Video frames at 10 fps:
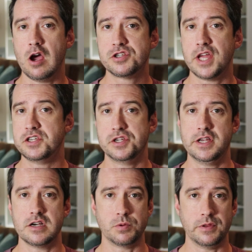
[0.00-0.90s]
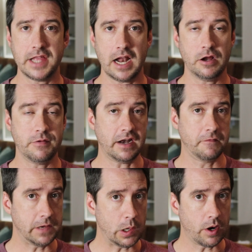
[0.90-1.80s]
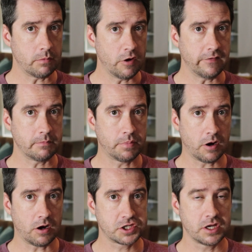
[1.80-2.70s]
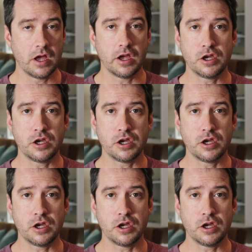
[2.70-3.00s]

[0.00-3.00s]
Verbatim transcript: Most engineers will tell you that fewer moving parts